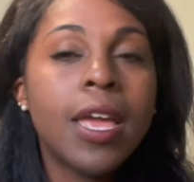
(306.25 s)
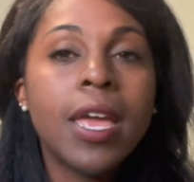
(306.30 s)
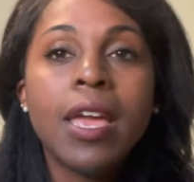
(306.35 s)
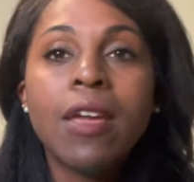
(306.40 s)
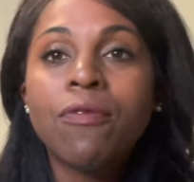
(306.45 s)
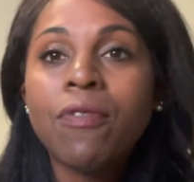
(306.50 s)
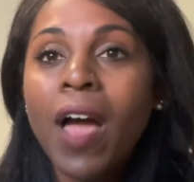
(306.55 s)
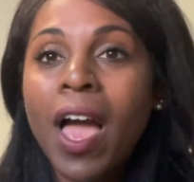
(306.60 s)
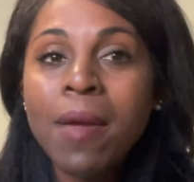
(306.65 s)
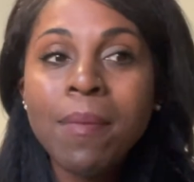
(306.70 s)

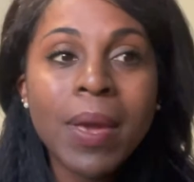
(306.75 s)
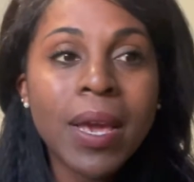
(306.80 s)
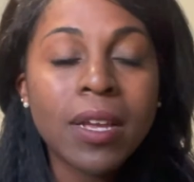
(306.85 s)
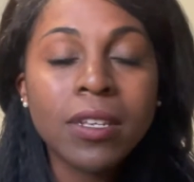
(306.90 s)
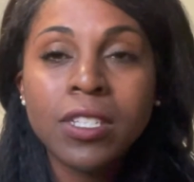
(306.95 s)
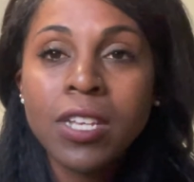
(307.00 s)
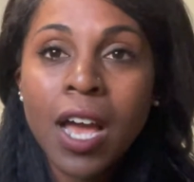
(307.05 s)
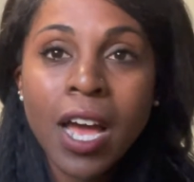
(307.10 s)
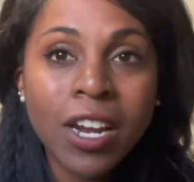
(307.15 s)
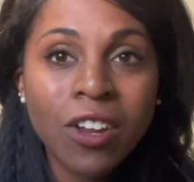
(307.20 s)
If I make a
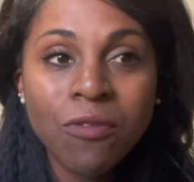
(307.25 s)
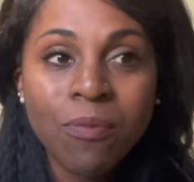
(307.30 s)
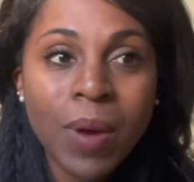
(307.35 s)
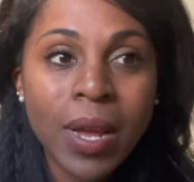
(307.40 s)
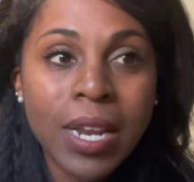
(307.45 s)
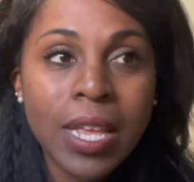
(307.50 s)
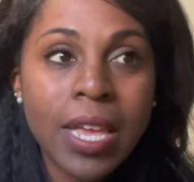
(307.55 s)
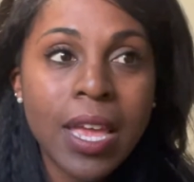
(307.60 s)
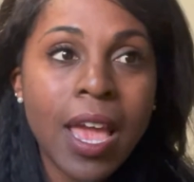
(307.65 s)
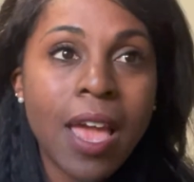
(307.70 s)
ton of
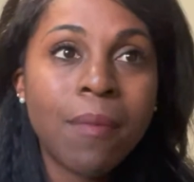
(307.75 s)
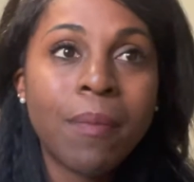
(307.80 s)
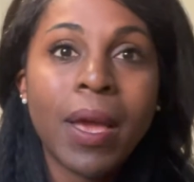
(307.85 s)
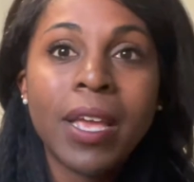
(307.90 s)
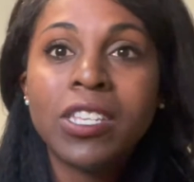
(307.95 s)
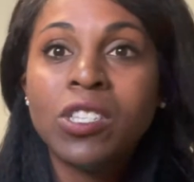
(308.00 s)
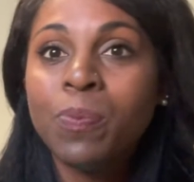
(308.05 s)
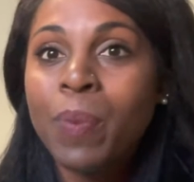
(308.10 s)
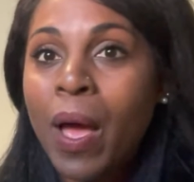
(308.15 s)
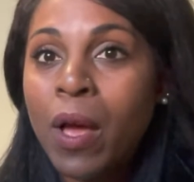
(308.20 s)
money and my
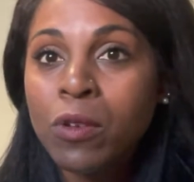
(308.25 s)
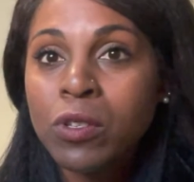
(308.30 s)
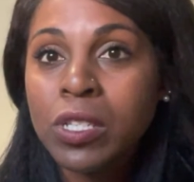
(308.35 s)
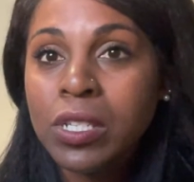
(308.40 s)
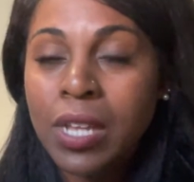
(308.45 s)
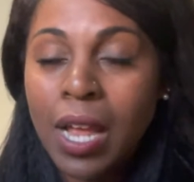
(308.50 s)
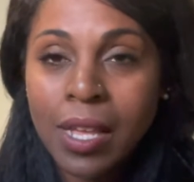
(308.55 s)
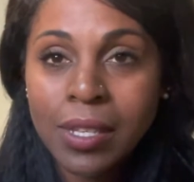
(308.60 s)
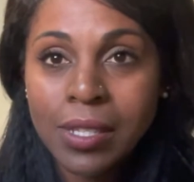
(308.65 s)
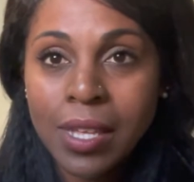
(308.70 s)
spouse
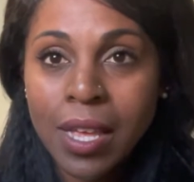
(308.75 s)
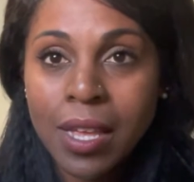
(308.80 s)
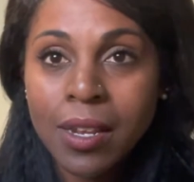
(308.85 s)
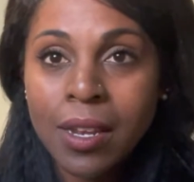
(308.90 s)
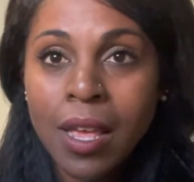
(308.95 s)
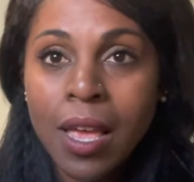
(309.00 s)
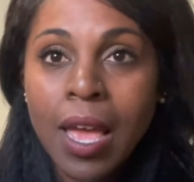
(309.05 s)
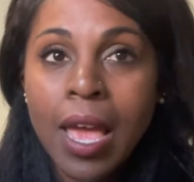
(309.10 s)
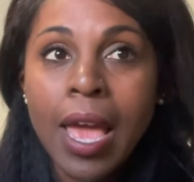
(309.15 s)
doesn't,